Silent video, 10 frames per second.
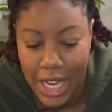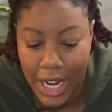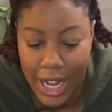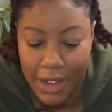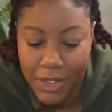
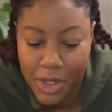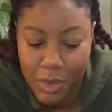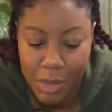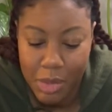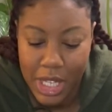I have the
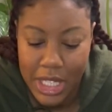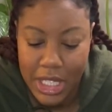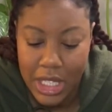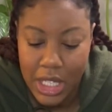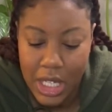3 plants
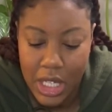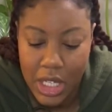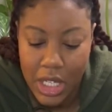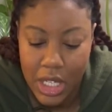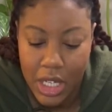in
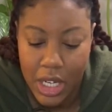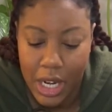here.